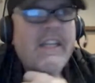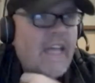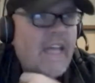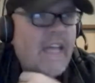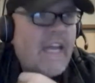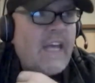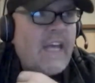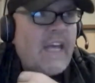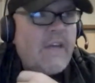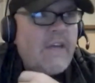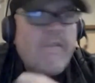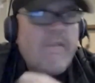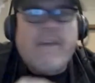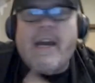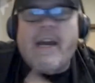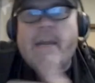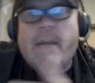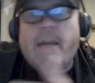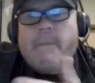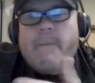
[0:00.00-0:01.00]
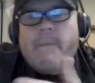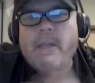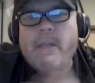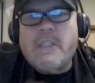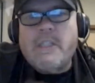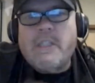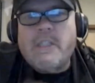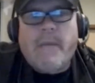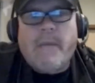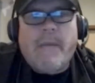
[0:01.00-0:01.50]
That hey, you've got a
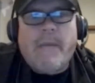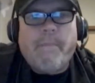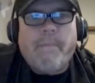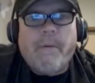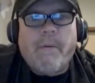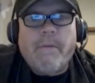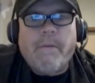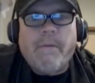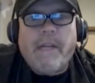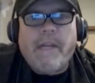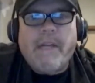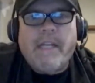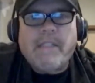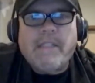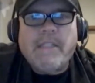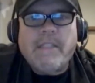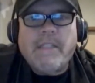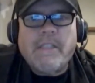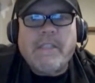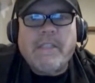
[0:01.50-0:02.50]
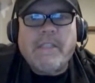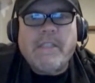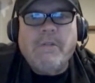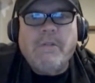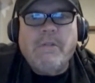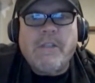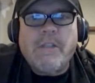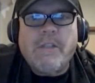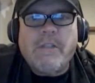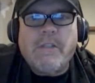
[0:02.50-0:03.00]
bunch of people that you
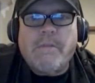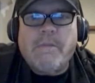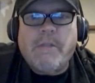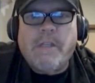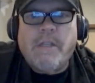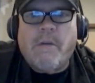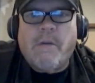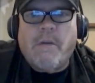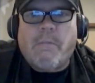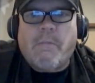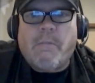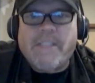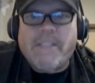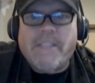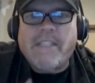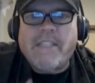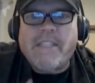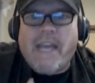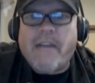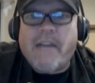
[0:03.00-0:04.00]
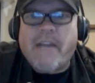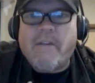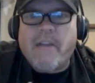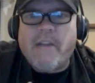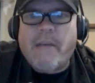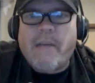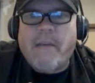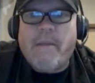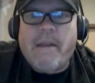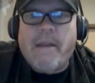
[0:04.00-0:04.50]
could recycle
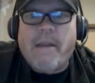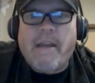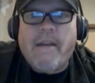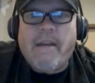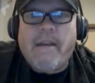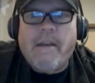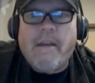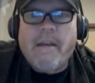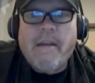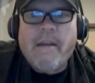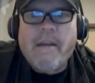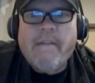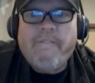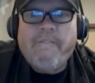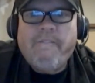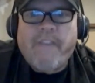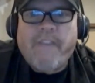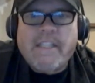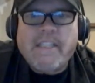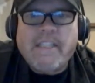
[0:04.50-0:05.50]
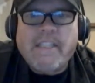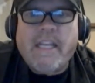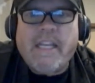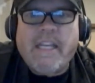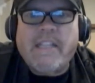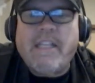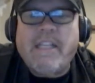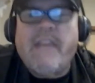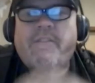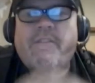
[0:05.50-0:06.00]
them and fix things
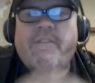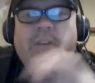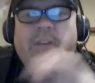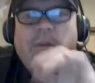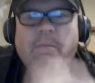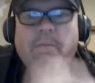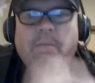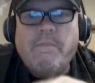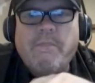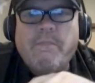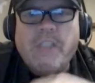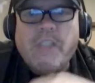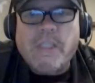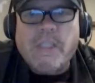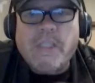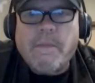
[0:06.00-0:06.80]
if you just